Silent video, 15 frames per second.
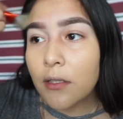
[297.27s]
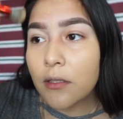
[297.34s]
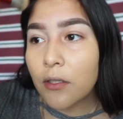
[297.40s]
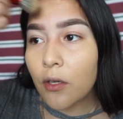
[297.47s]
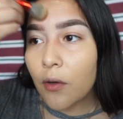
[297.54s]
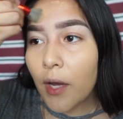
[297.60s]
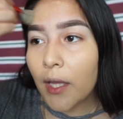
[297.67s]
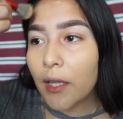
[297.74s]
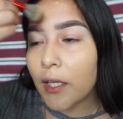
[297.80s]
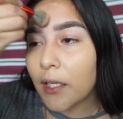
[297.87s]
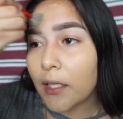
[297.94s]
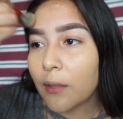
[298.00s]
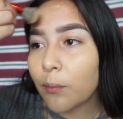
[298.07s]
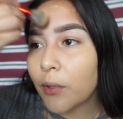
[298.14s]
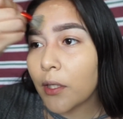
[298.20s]
So I like
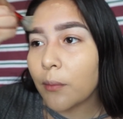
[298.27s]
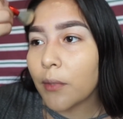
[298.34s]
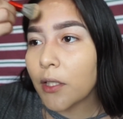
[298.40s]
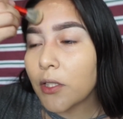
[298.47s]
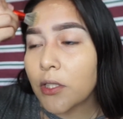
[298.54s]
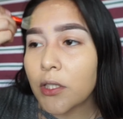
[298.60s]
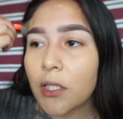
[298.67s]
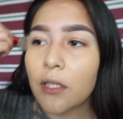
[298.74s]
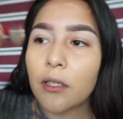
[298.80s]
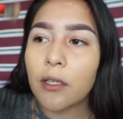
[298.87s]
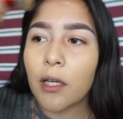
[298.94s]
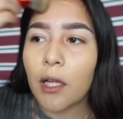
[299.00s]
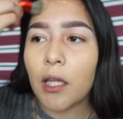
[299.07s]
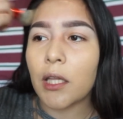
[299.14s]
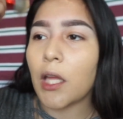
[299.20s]
it pretty much
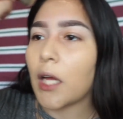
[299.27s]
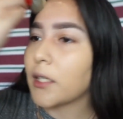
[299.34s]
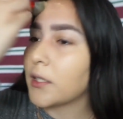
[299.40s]
a lot.